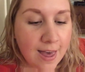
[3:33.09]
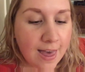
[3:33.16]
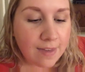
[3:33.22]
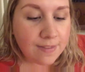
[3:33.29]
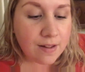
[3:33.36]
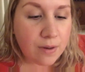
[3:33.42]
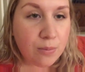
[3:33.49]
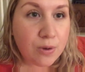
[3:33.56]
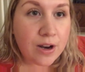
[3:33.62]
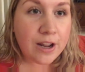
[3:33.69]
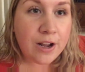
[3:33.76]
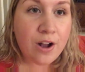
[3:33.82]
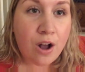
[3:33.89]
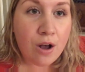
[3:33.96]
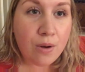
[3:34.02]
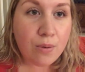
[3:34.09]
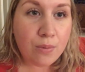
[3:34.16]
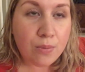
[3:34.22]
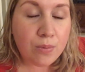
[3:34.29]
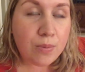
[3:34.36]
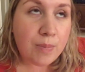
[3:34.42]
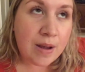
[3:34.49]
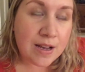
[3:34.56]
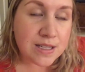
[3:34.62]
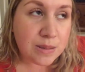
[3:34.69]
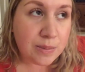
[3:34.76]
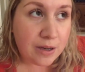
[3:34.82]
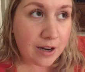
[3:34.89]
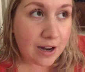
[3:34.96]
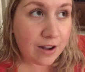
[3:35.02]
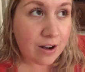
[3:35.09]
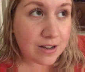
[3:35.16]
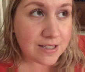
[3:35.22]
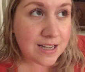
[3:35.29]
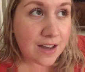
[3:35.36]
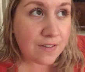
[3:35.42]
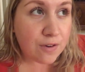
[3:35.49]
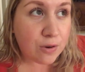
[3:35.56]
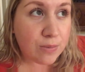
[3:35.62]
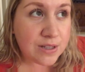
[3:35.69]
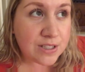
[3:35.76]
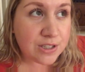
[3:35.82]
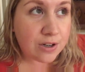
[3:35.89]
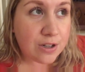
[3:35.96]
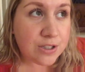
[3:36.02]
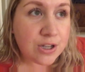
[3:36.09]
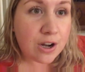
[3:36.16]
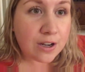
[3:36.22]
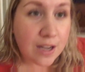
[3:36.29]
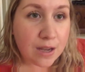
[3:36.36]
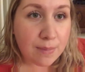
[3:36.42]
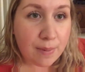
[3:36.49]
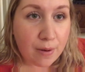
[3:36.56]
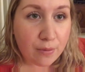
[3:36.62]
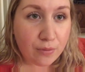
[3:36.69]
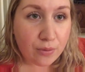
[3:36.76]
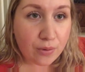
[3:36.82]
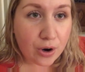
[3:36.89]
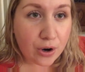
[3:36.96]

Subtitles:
And then when my husband and I got together and we started talking about